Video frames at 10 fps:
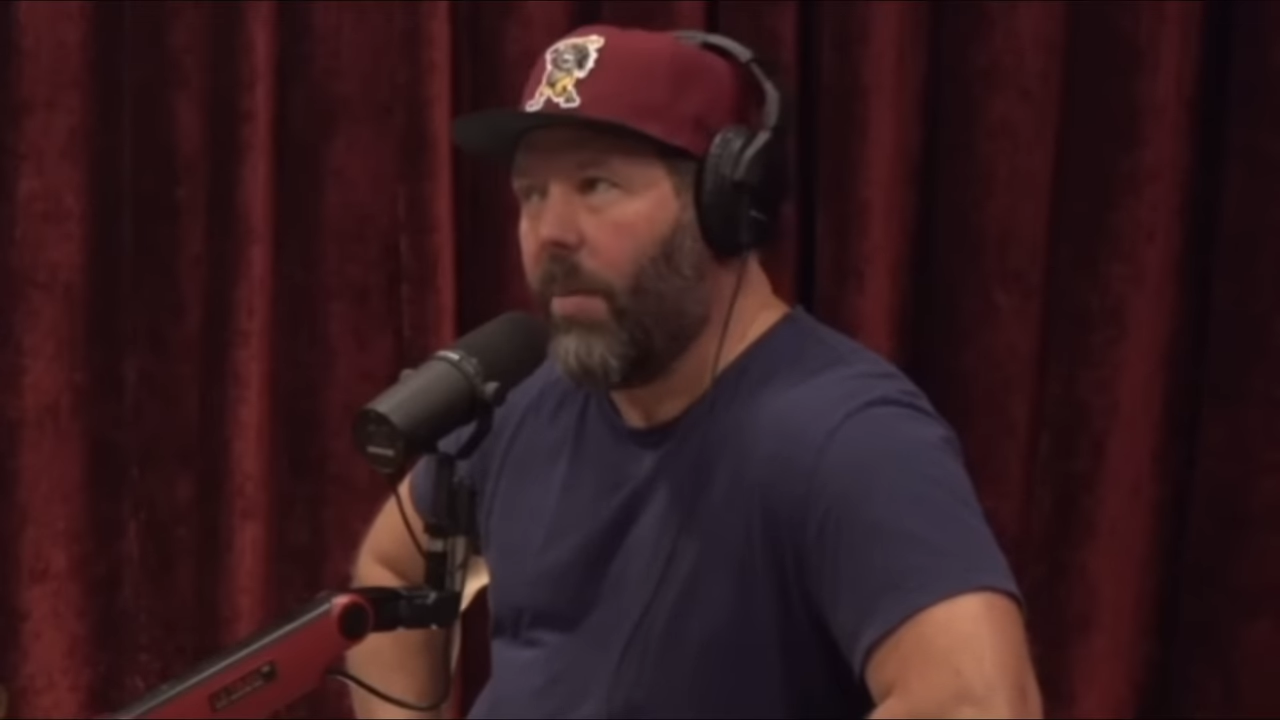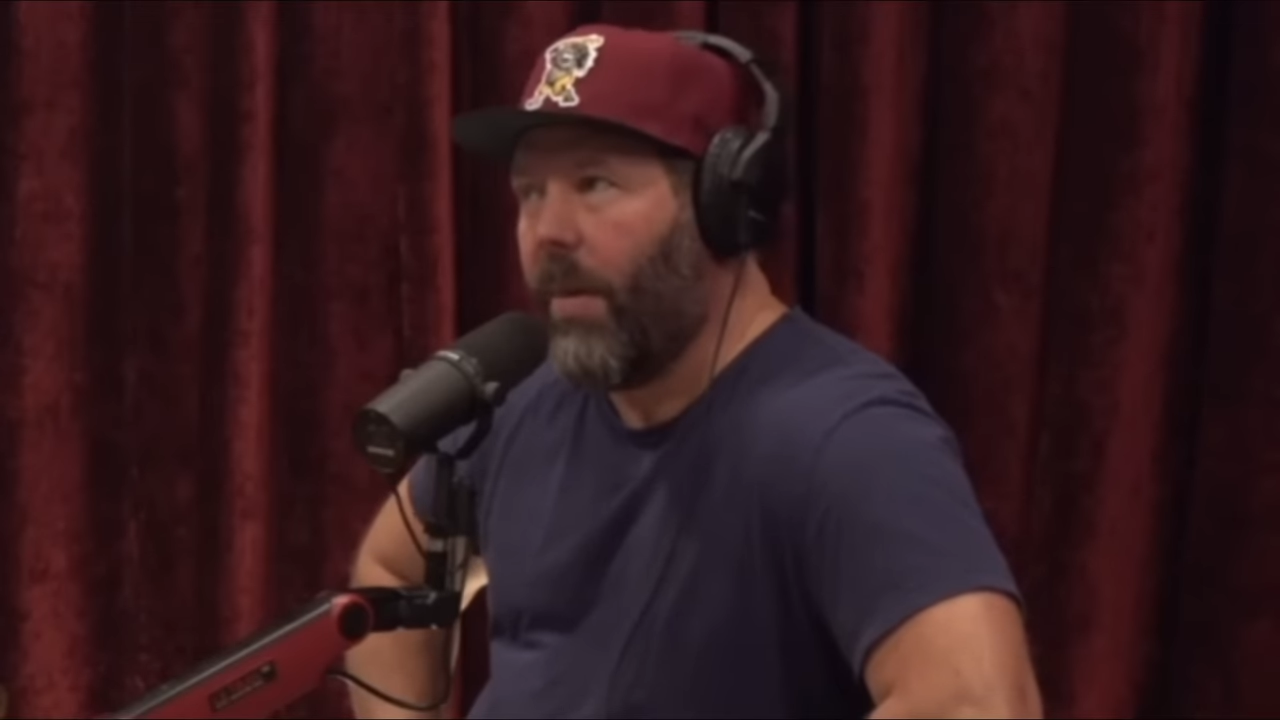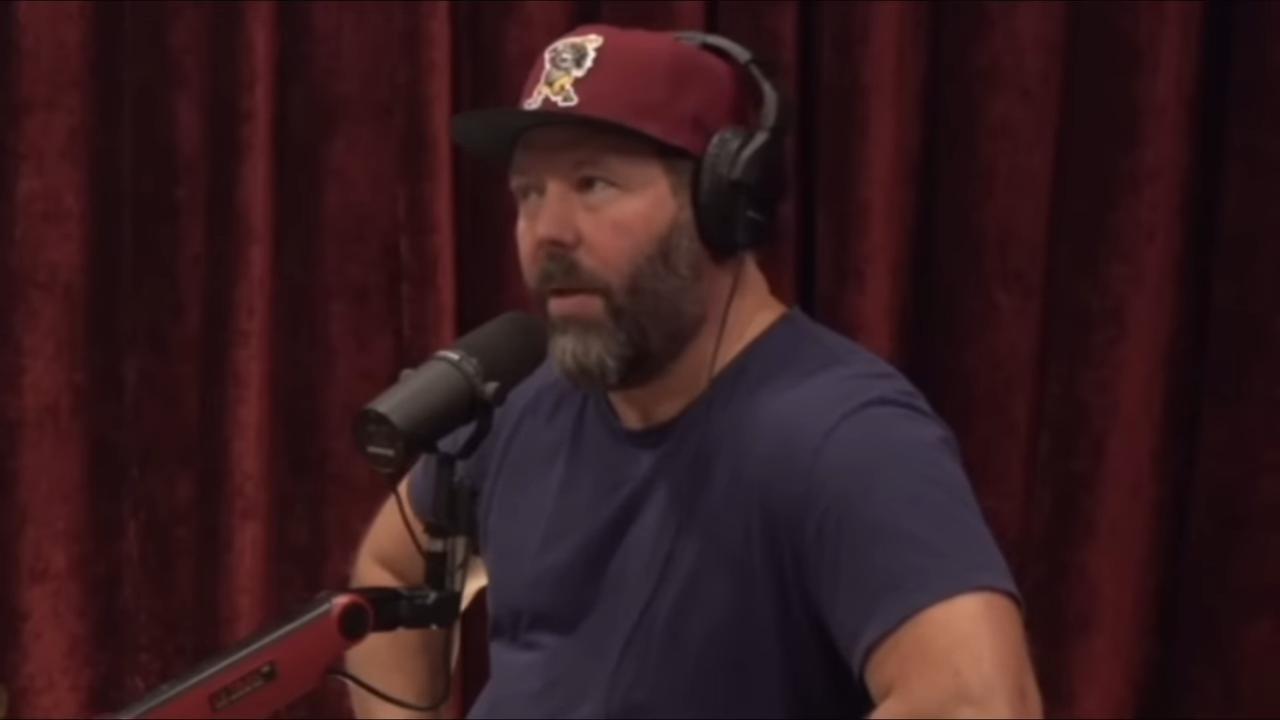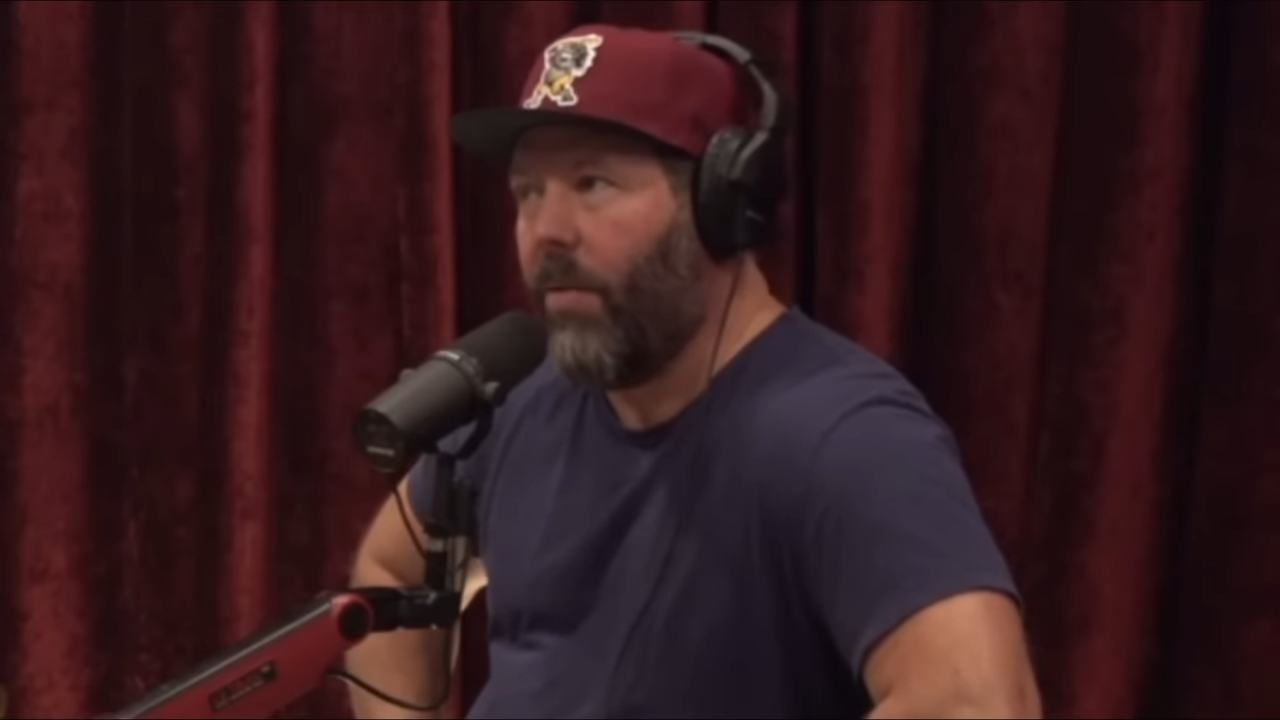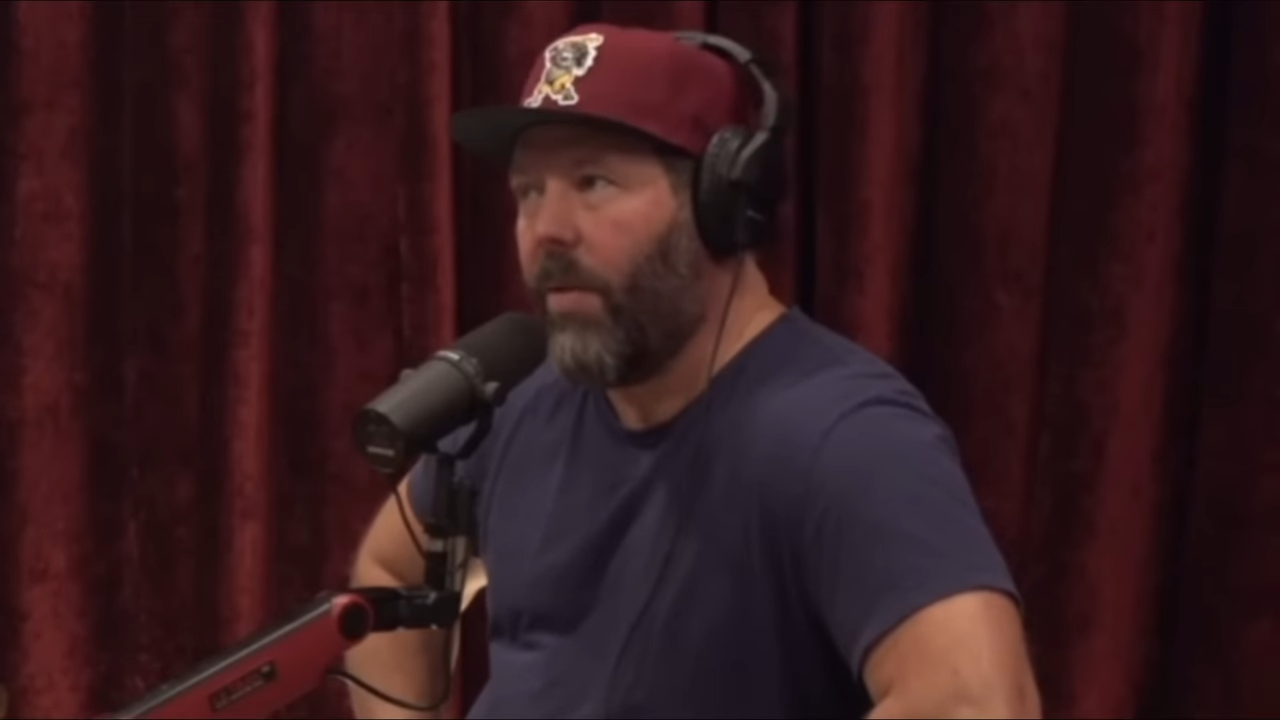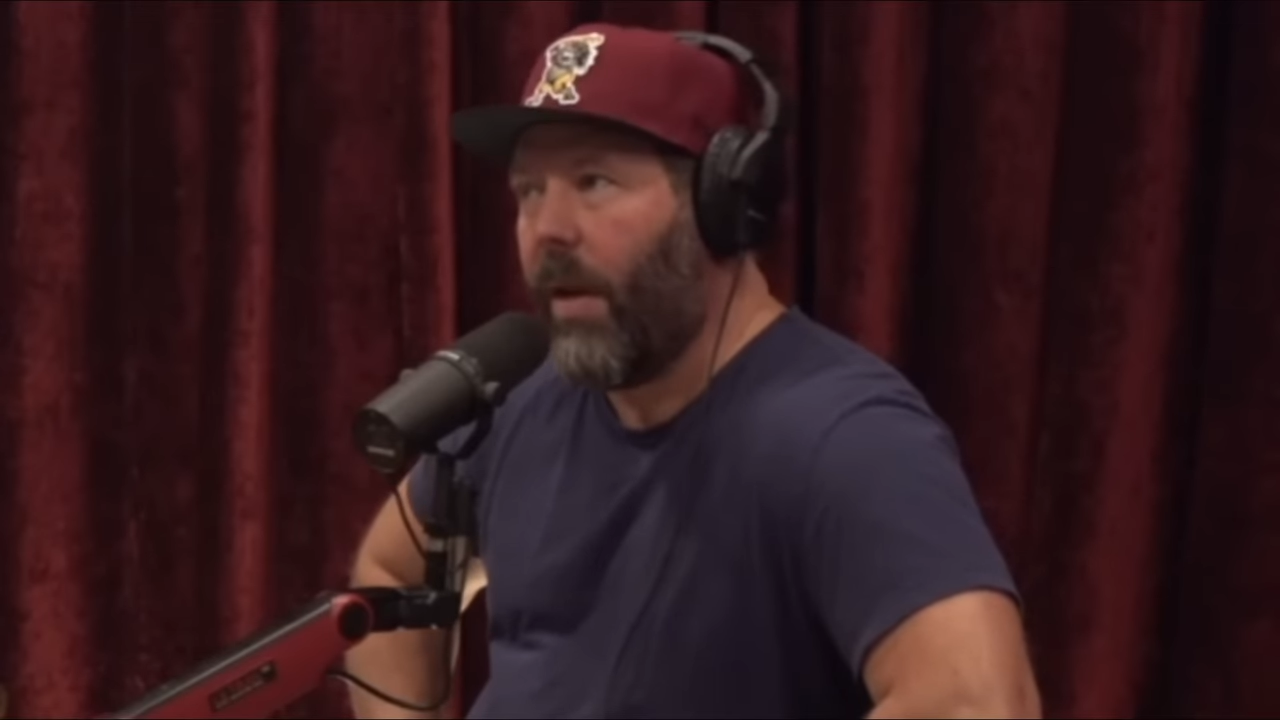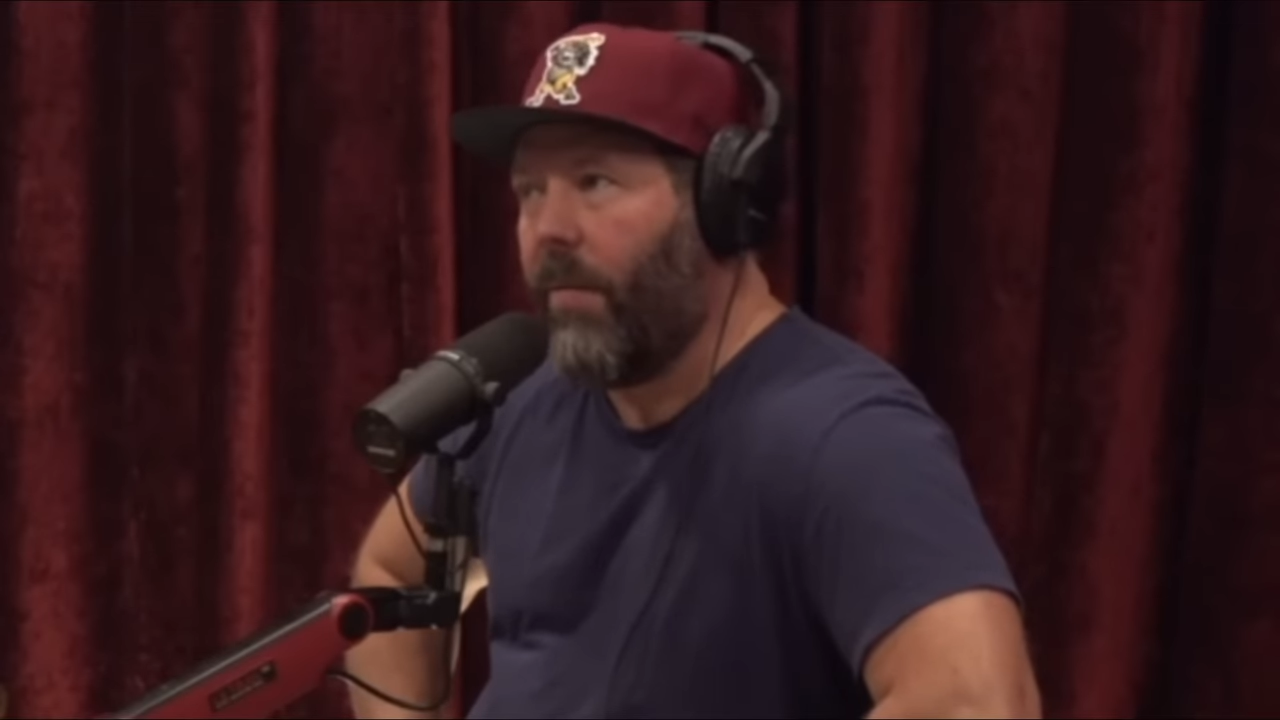at me and you said,